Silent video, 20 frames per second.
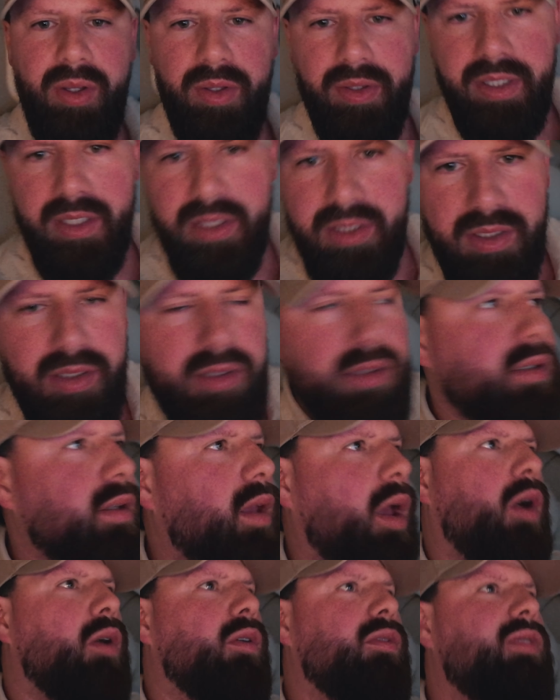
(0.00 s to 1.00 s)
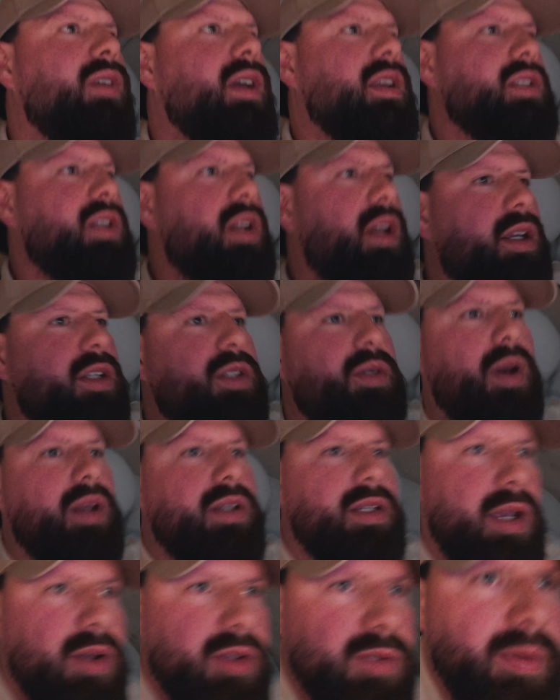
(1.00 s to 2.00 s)
got this whole first class to
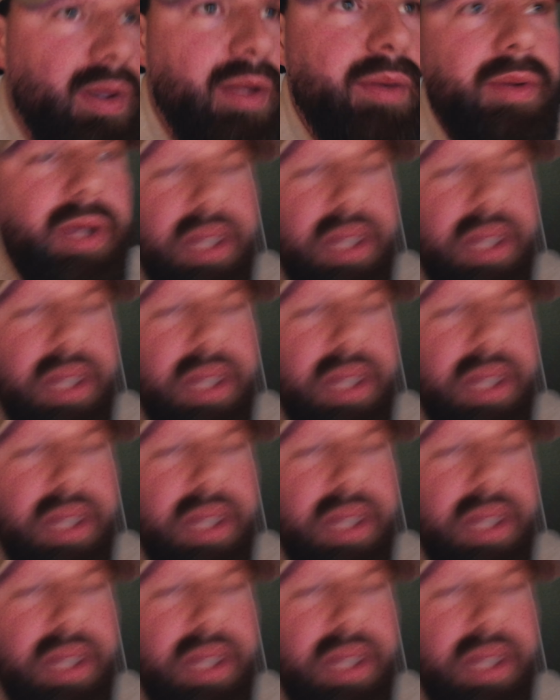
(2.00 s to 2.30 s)
ourselves now.